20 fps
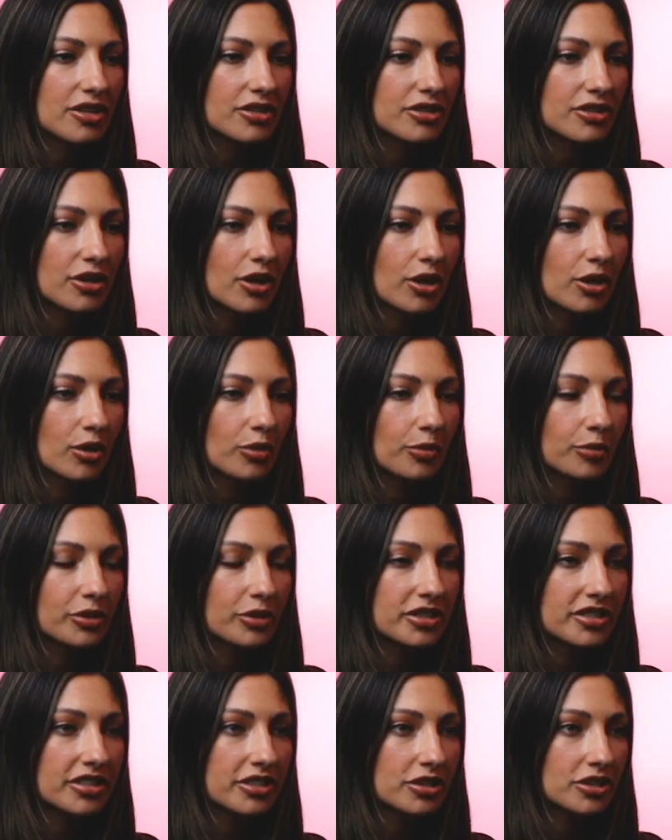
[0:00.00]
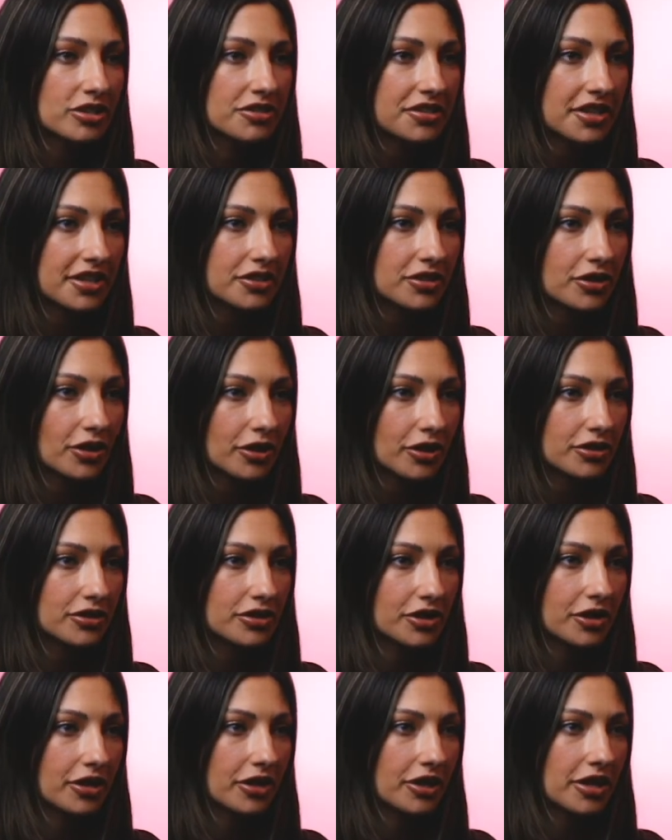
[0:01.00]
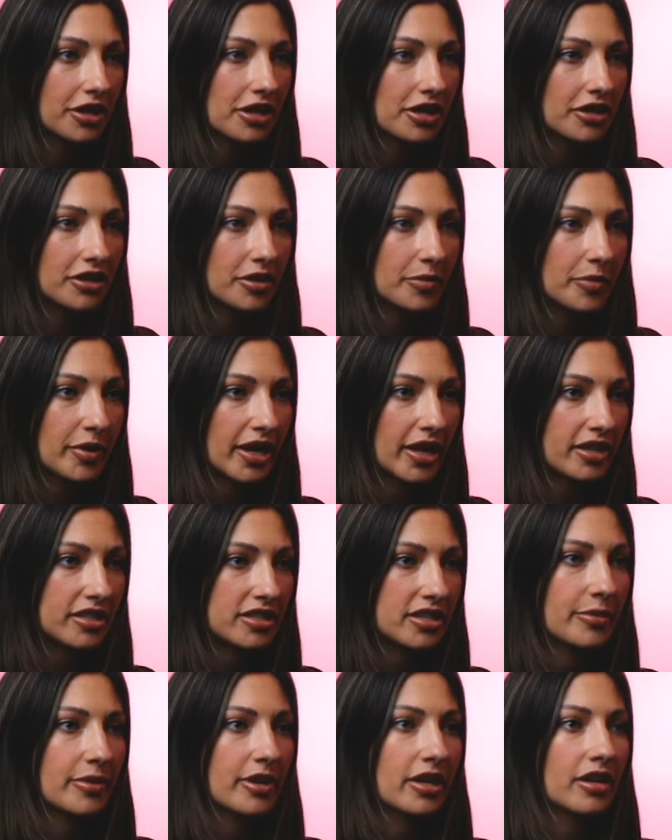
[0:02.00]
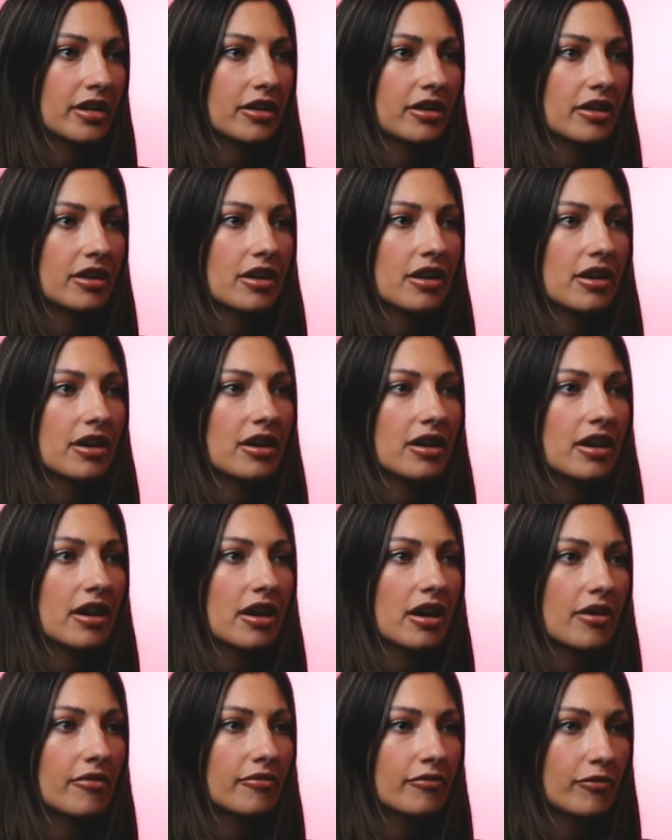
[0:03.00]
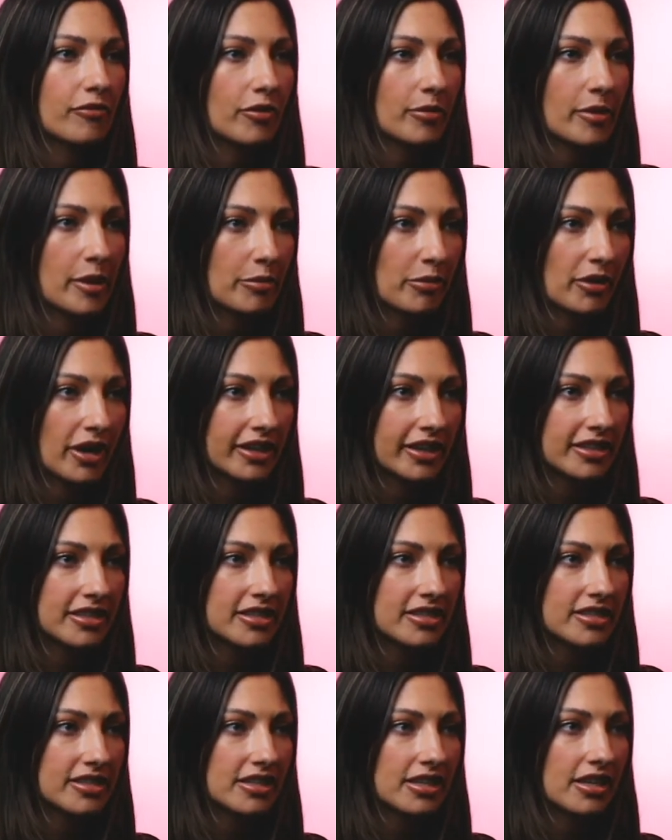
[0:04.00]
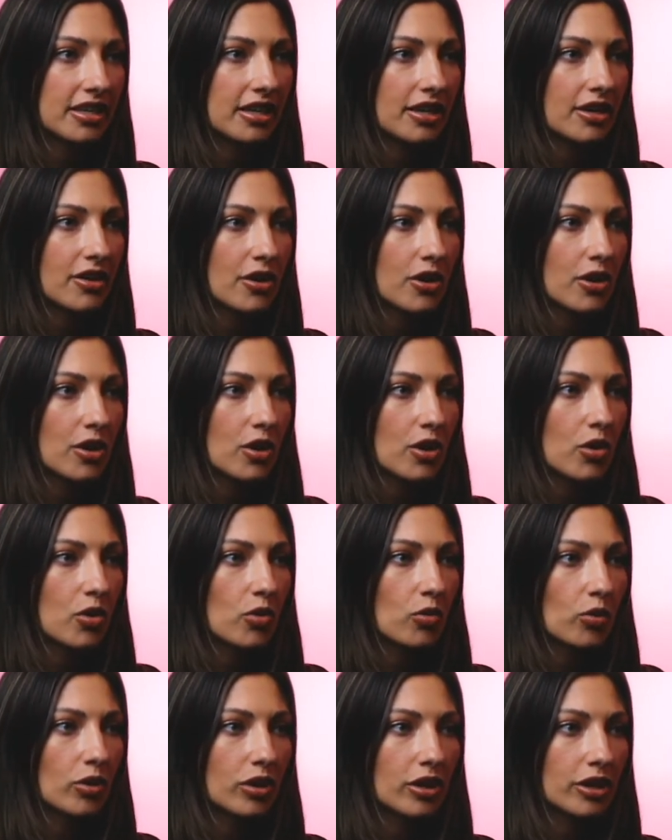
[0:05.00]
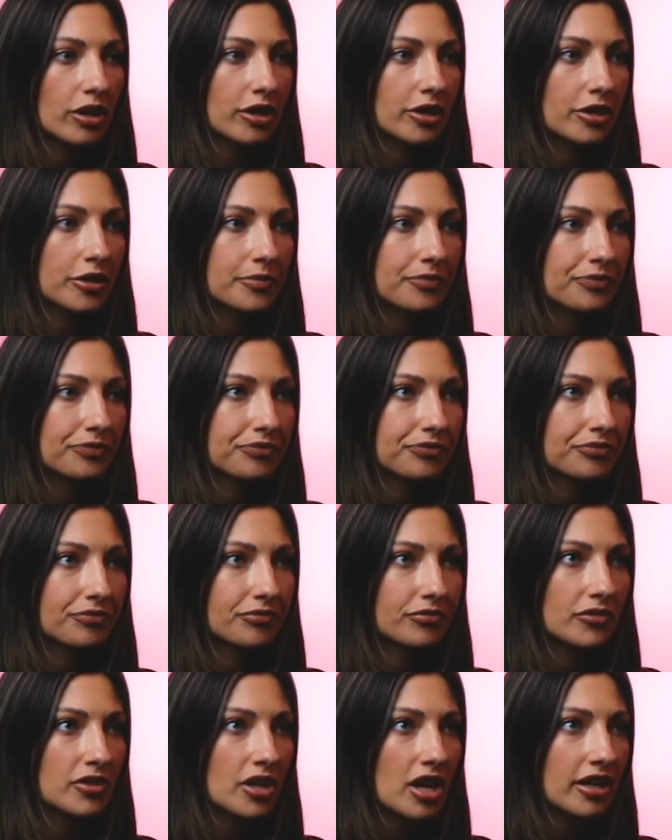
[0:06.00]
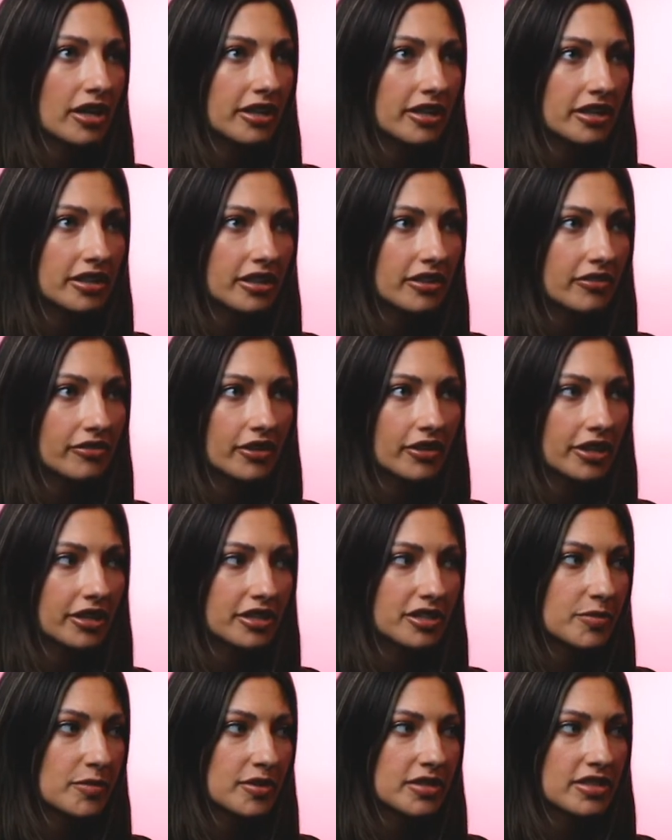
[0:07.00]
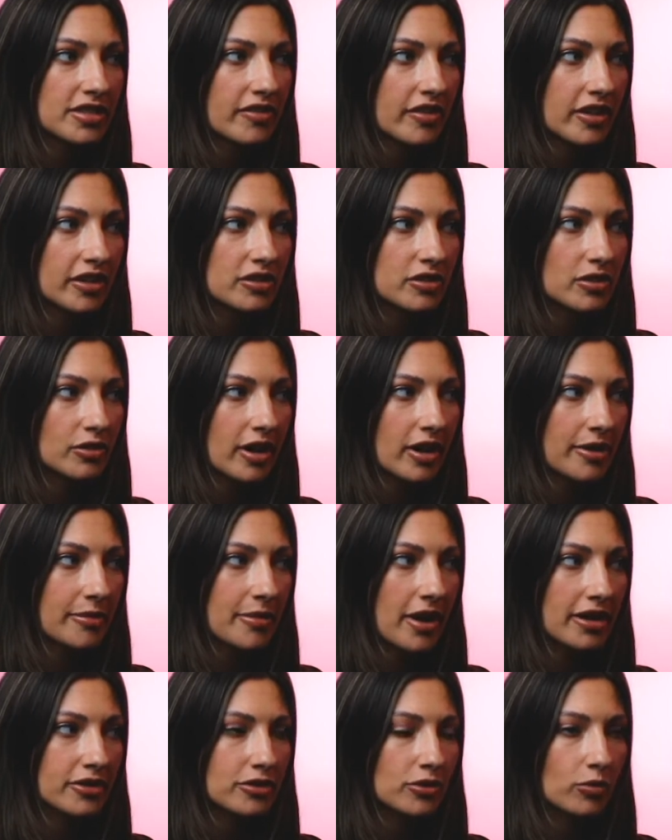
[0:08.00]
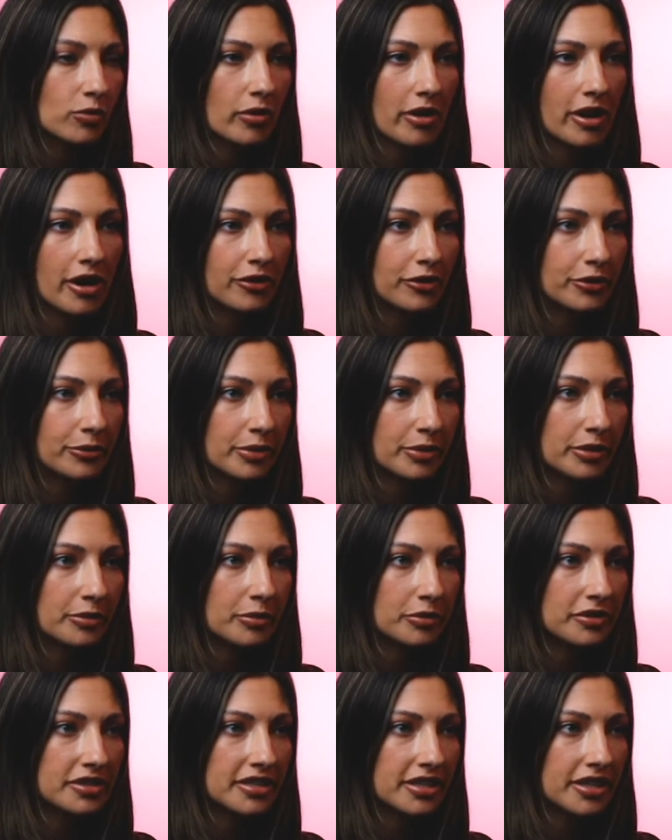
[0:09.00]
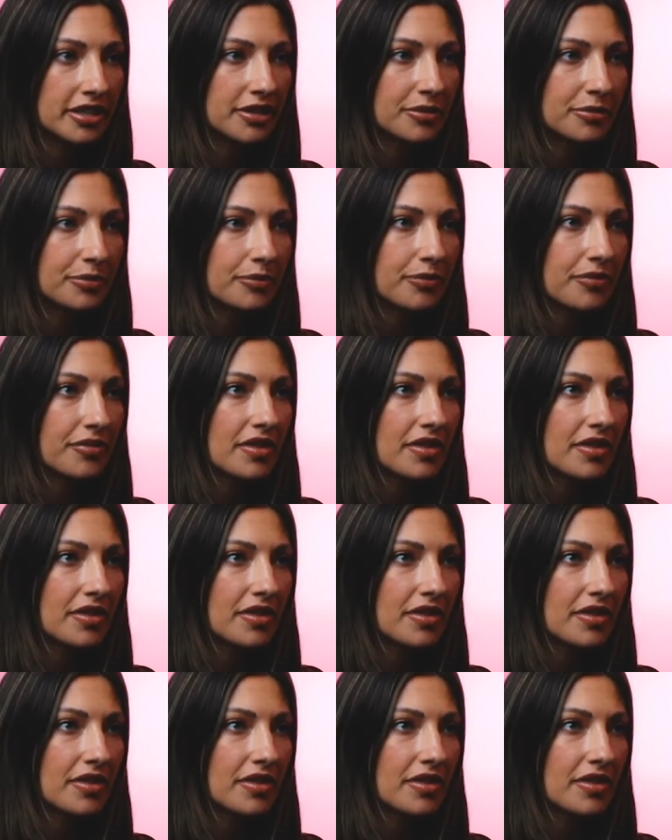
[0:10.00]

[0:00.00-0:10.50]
So, procedures I took during the pandemic for my pregnancy were not anything very specific to, I imagine, what other people did.